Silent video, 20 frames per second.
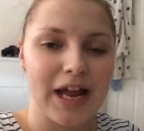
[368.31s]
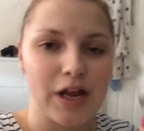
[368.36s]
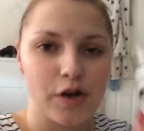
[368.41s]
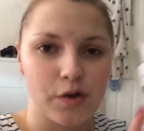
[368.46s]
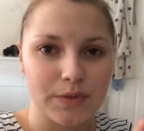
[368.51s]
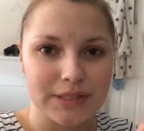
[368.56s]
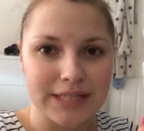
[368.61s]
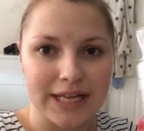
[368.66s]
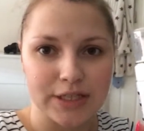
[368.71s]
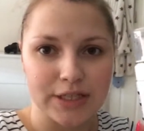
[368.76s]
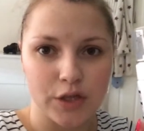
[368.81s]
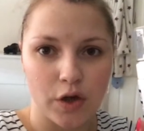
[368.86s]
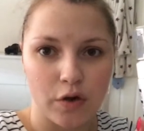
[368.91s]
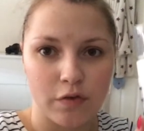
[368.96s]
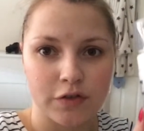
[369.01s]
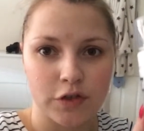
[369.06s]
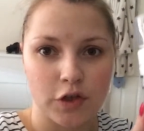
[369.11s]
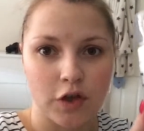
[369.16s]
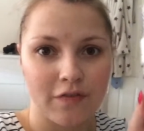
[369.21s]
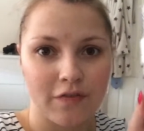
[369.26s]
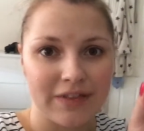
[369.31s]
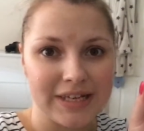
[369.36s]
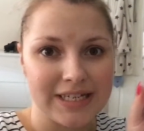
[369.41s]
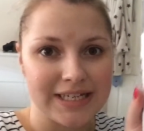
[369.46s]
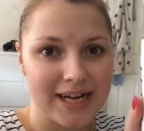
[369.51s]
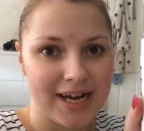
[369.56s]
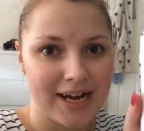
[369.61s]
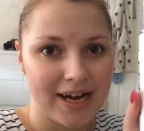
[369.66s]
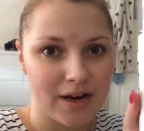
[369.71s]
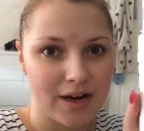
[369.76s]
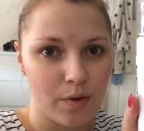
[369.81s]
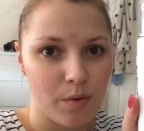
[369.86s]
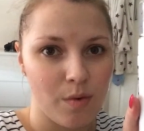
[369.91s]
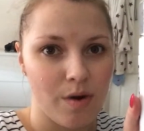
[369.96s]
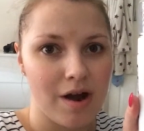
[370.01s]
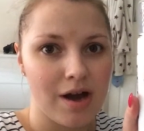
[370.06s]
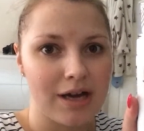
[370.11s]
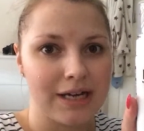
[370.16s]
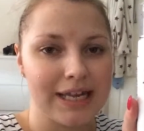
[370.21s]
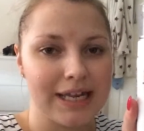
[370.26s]
I always like to go for sort of the dark
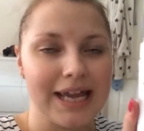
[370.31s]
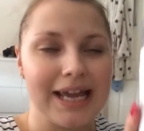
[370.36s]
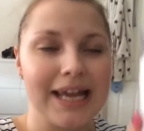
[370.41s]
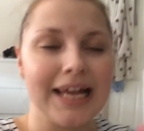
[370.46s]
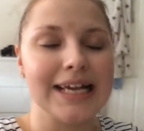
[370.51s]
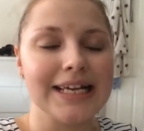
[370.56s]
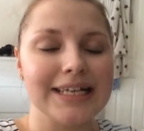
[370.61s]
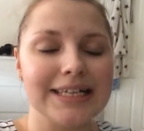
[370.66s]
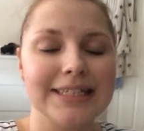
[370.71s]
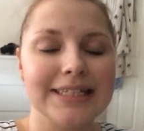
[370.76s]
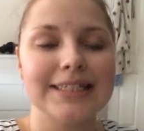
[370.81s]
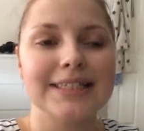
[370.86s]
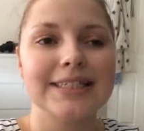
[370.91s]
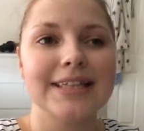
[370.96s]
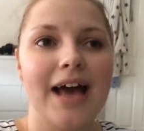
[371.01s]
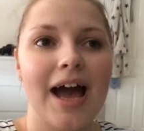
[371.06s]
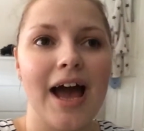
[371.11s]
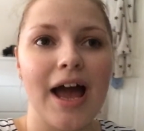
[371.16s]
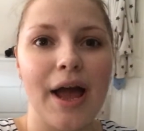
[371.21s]
one is